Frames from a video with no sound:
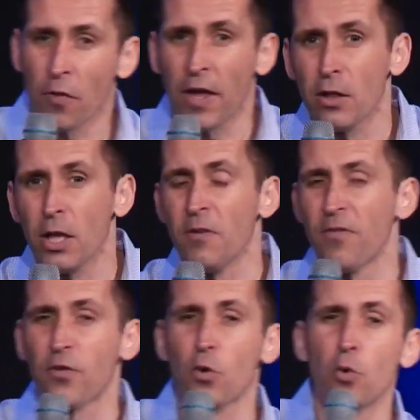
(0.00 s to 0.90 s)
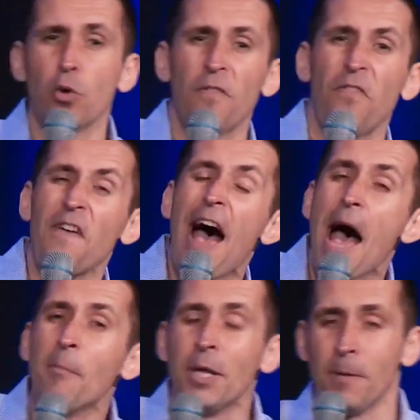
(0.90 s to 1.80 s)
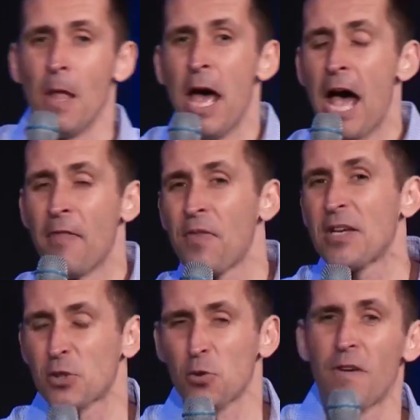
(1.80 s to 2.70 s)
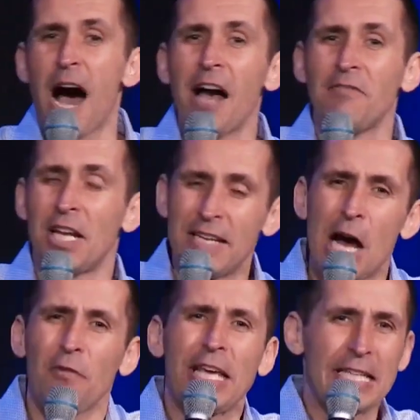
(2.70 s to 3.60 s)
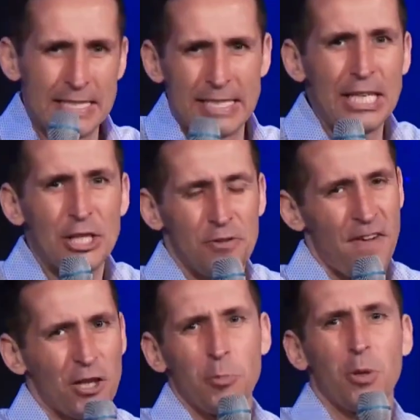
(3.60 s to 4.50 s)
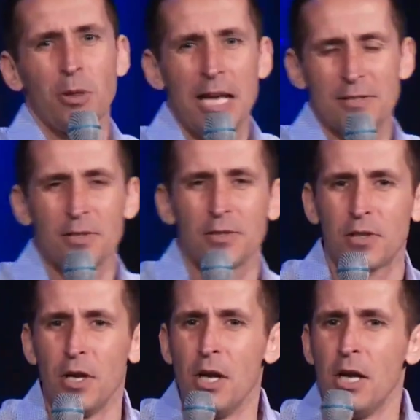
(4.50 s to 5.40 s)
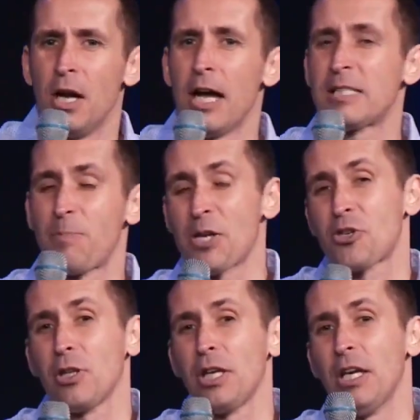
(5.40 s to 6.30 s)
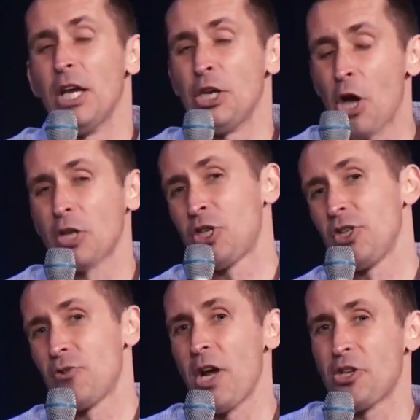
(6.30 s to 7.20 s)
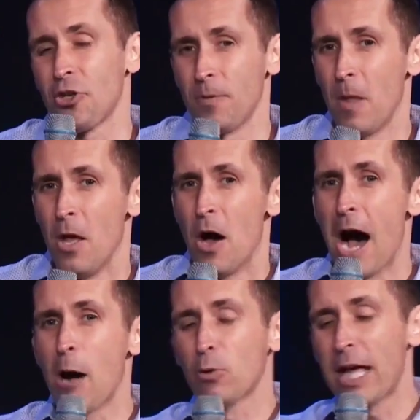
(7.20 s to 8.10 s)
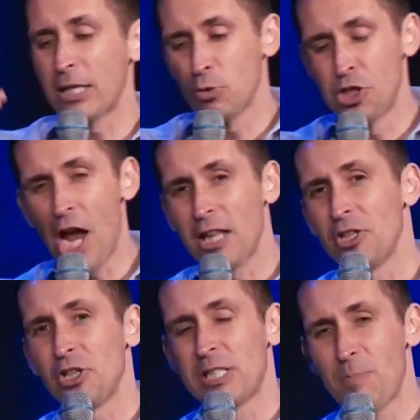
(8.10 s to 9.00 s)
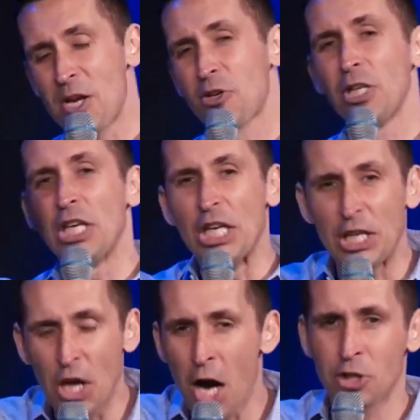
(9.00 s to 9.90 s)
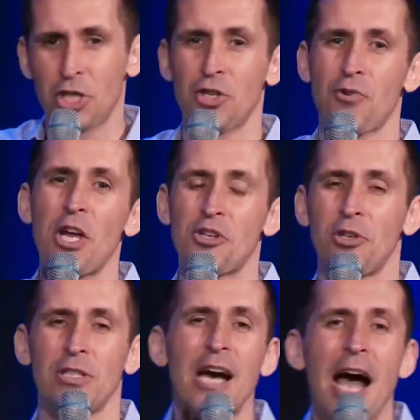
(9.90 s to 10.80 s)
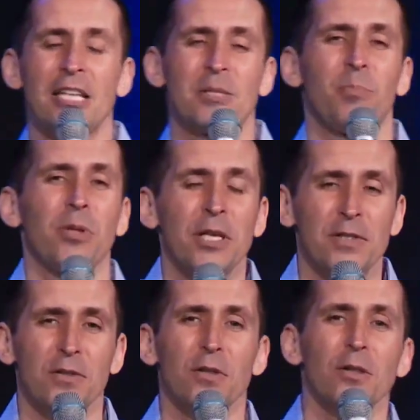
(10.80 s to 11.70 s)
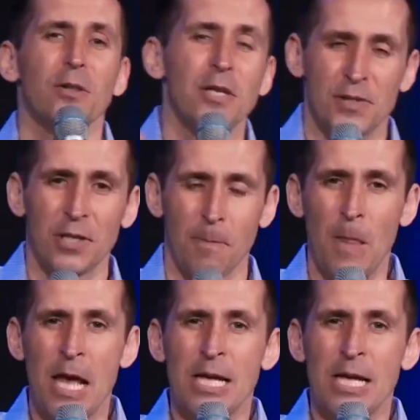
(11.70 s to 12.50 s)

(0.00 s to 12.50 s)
They live through famine, and they survived. And now they can teach valuable lessons, especially young generation. I would like to challenge especially young generation. Guys, please listen.